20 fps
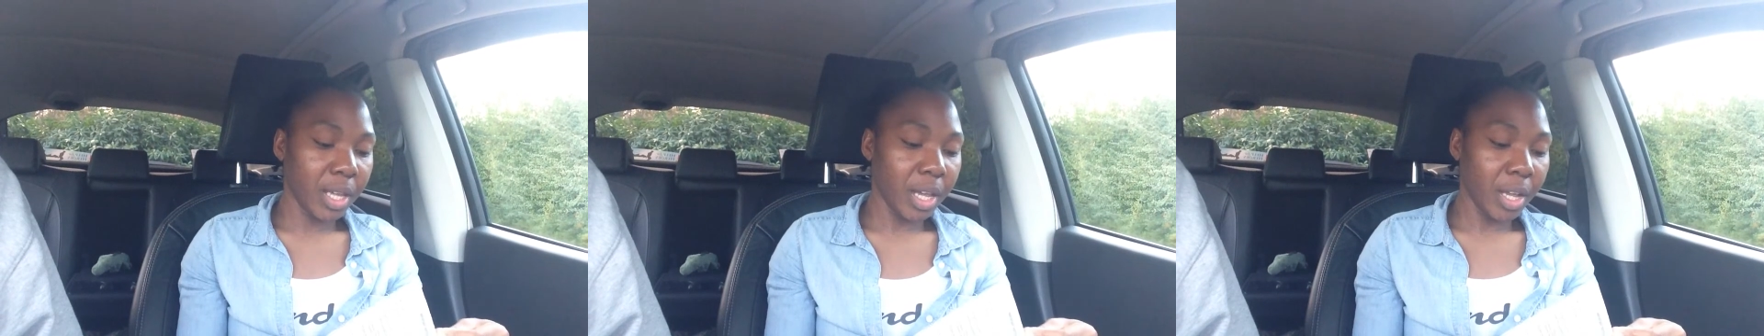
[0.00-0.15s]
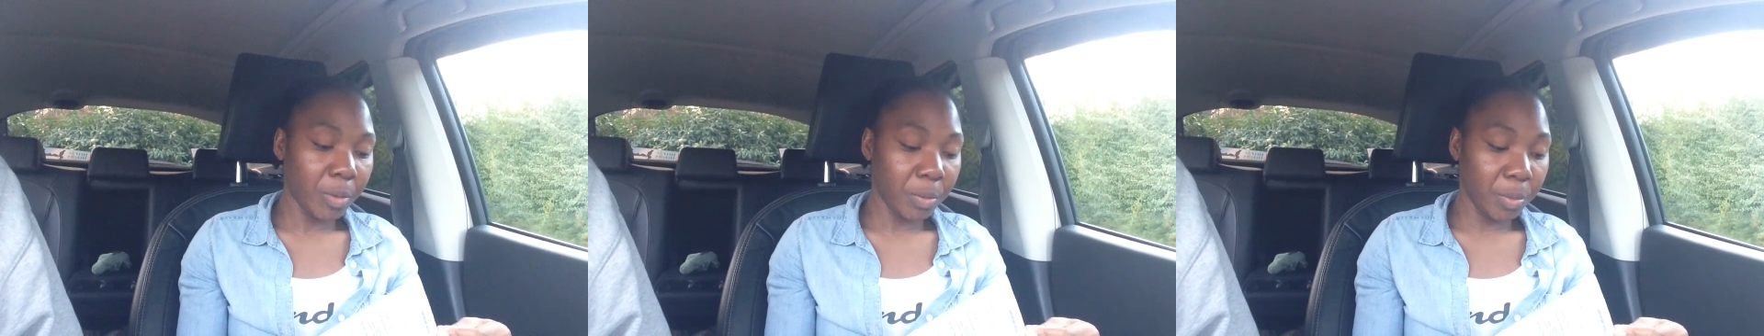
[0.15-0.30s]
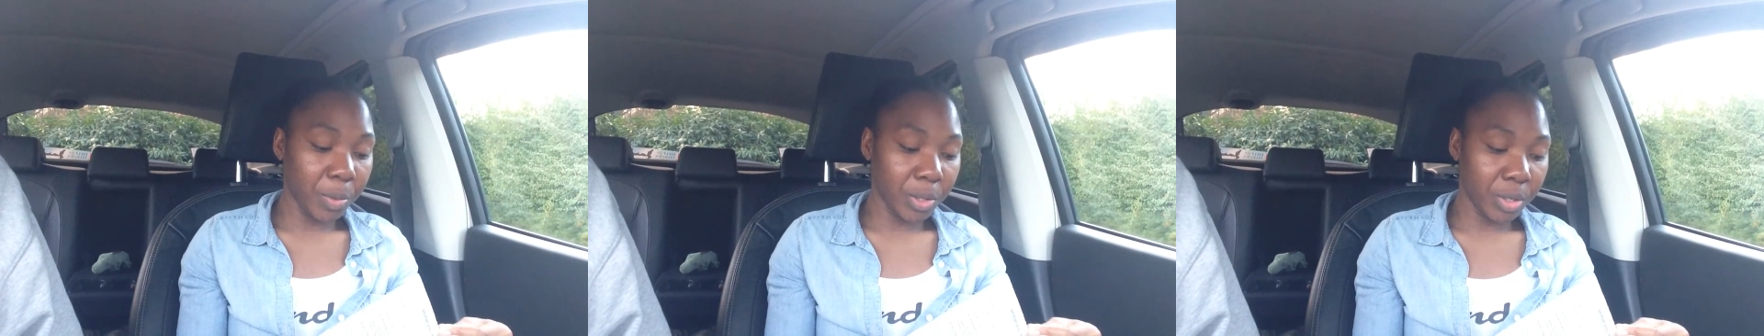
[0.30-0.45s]

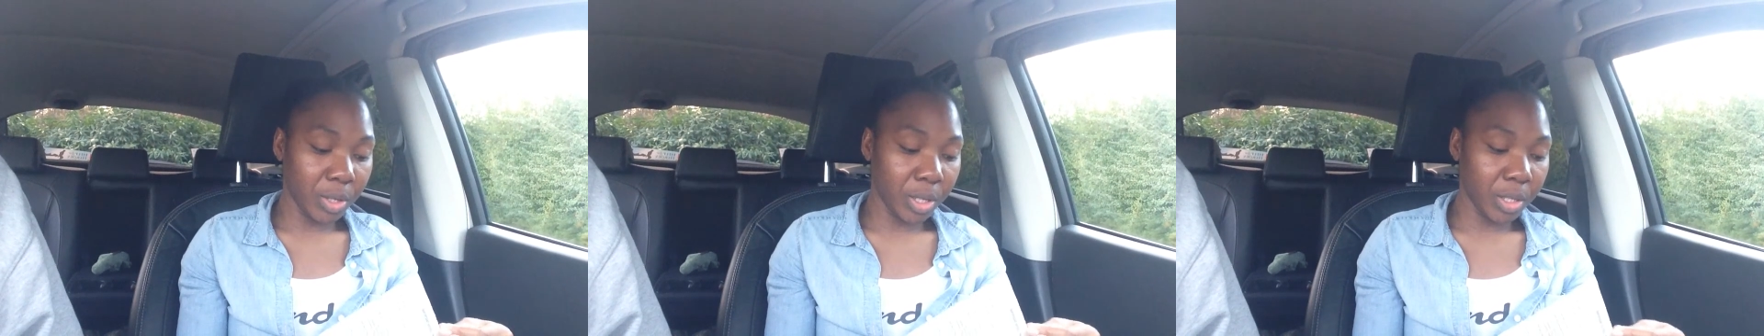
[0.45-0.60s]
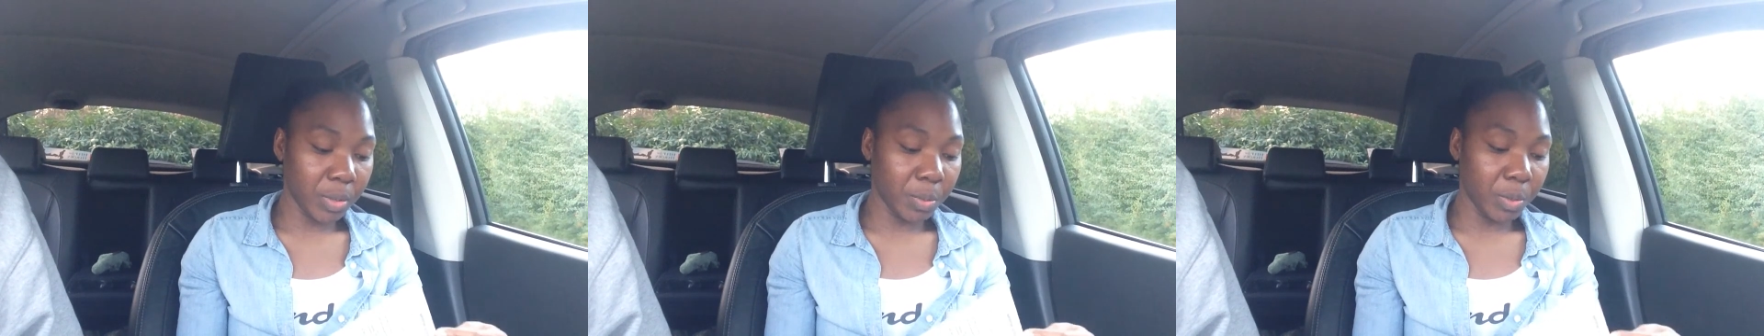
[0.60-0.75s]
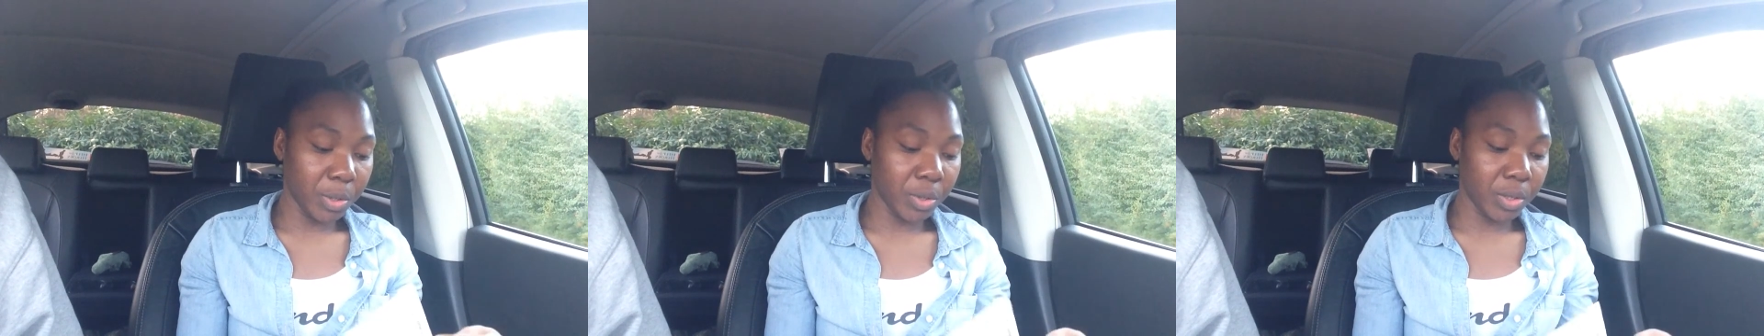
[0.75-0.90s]
help a
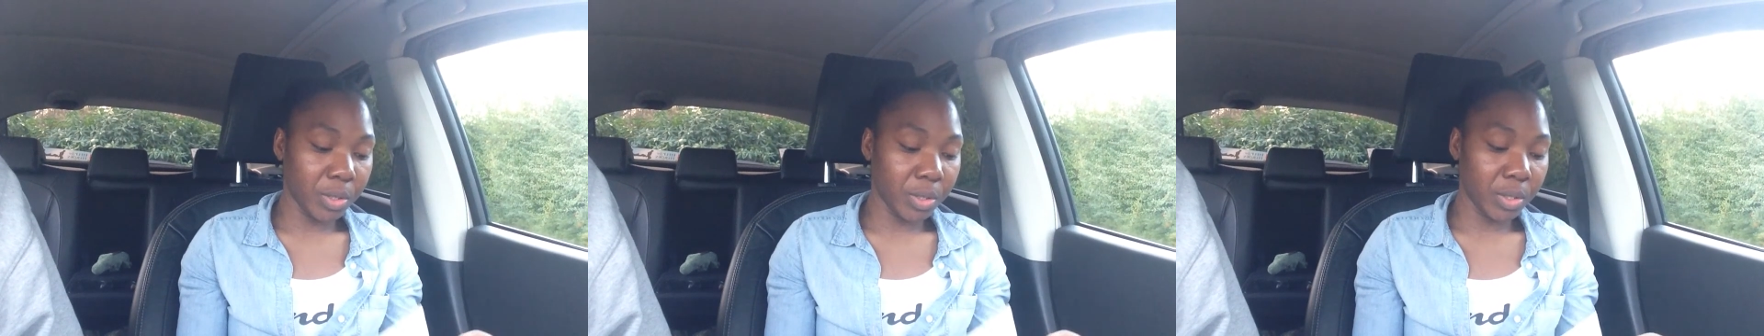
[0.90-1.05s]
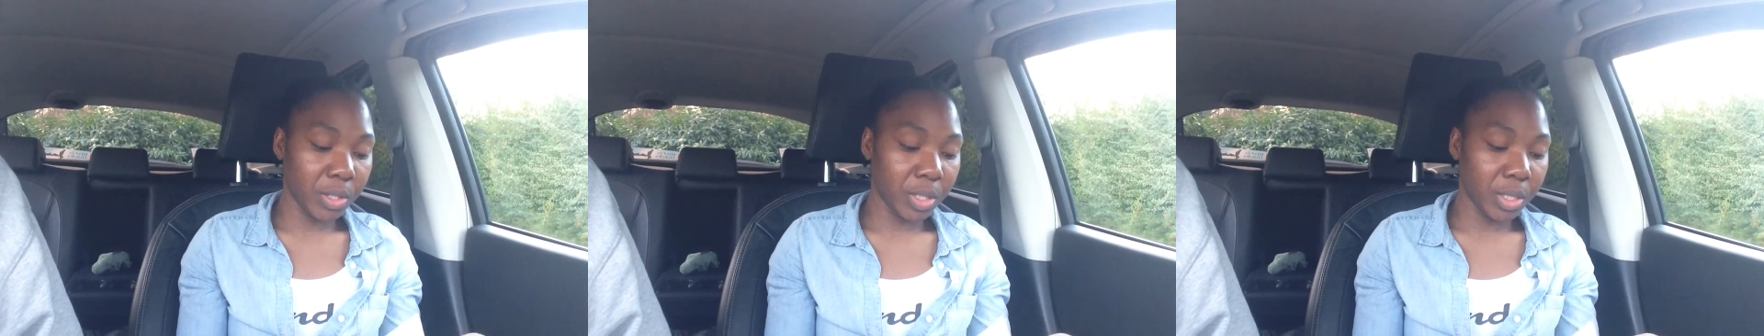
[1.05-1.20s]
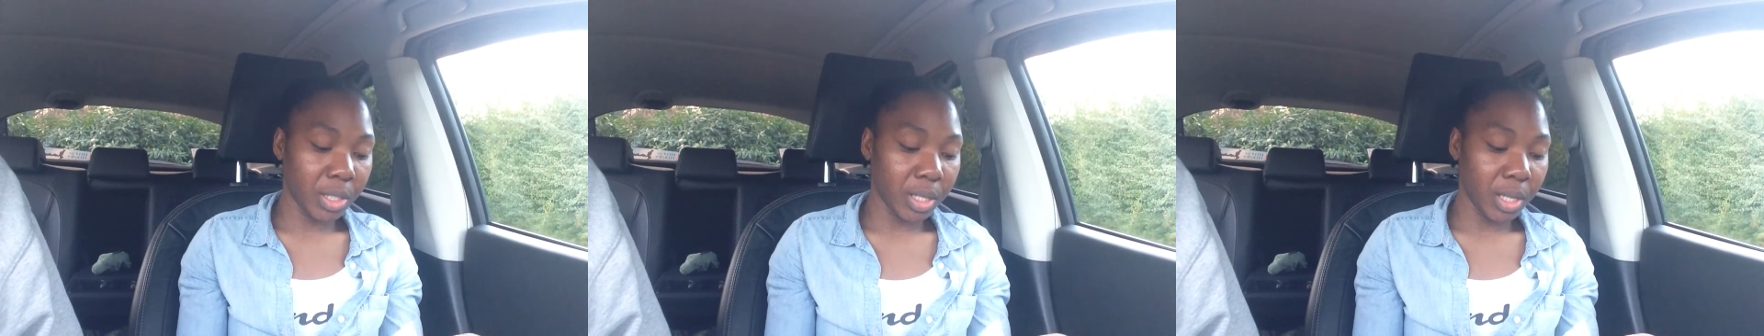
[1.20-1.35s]
lot
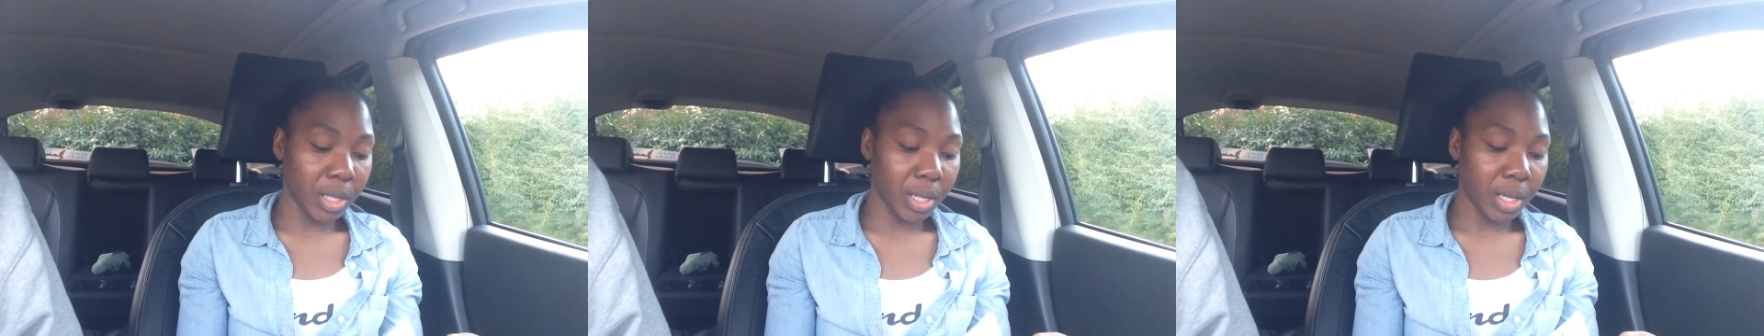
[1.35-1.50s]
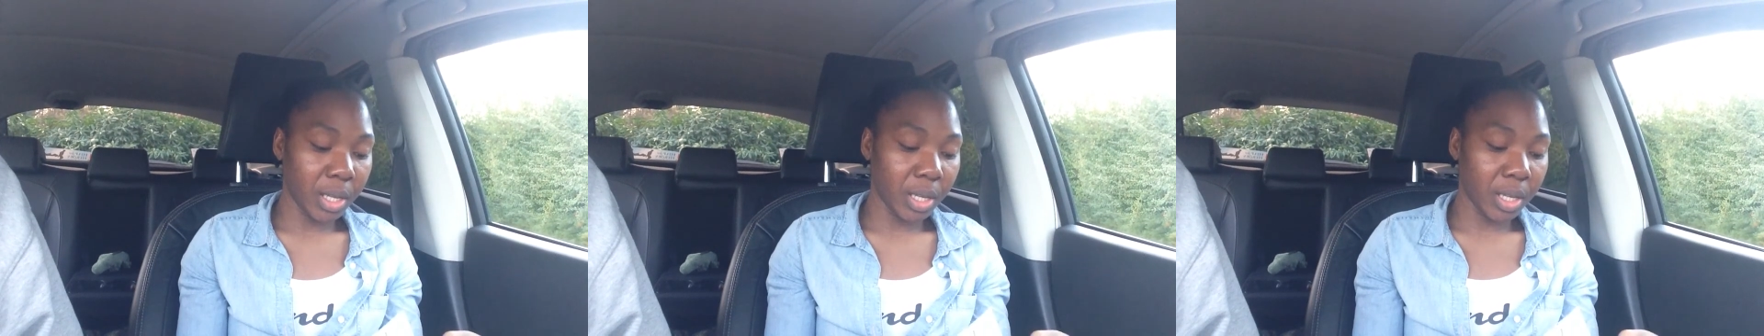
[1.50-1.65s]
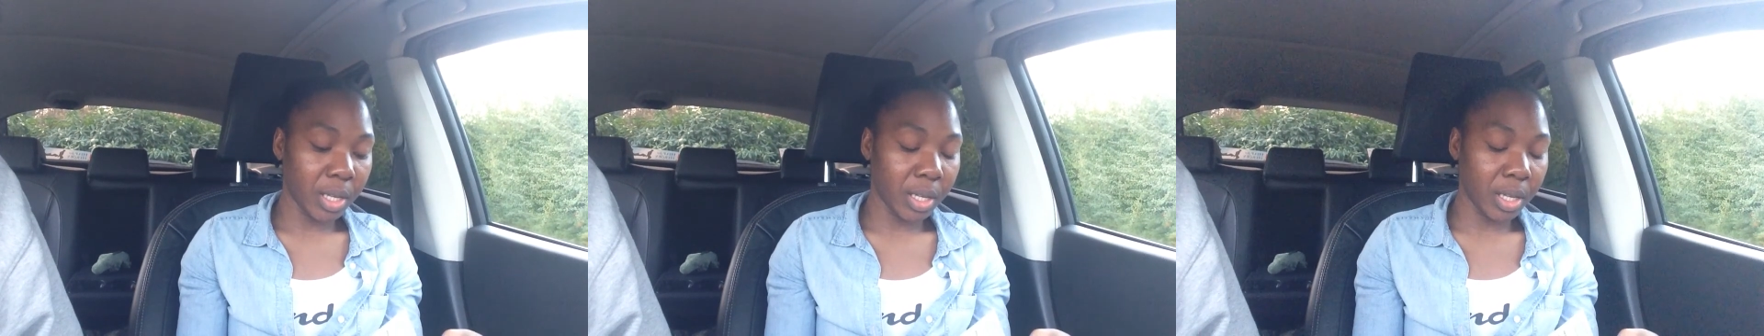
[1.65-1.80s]
because
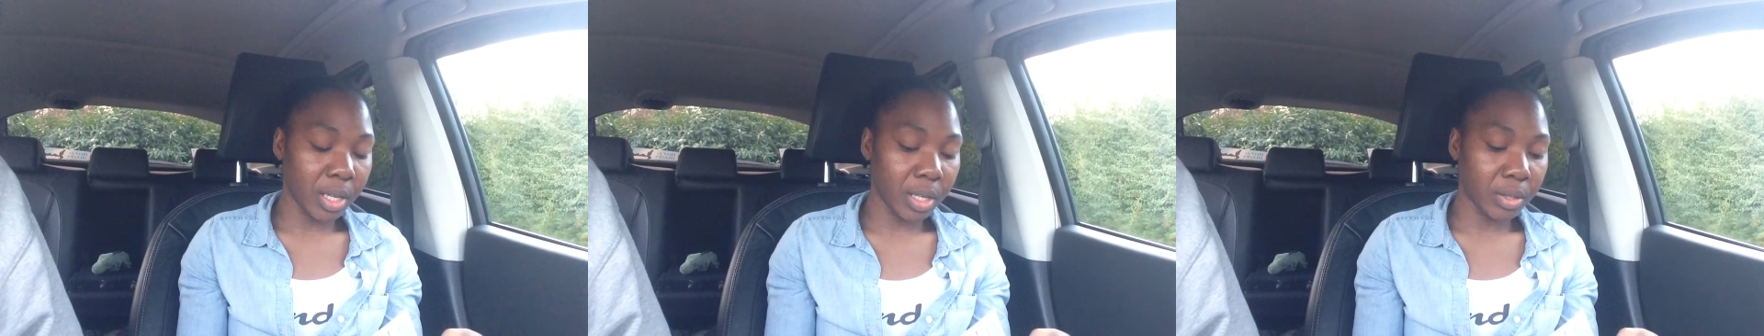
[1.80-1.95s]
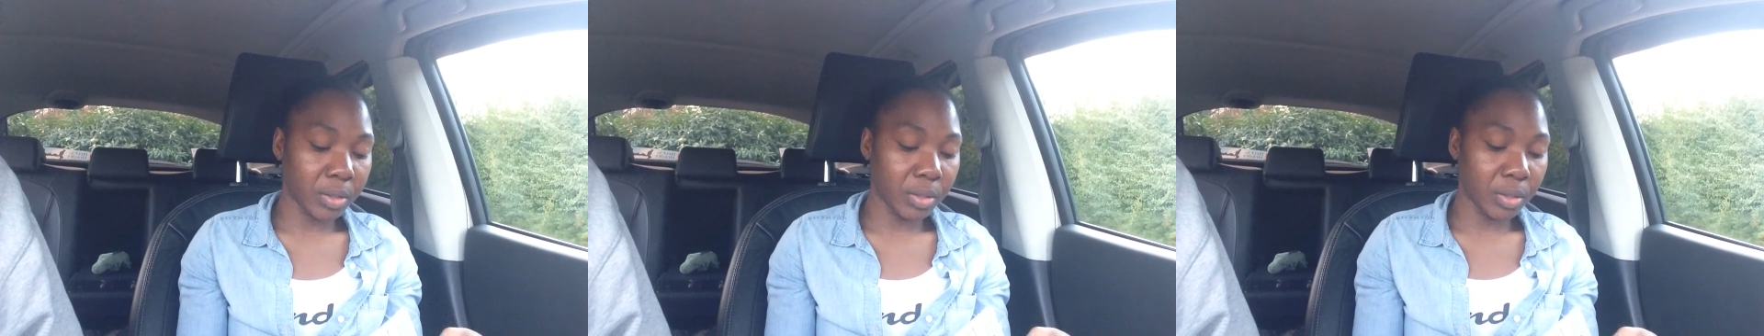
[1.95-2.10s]
uh,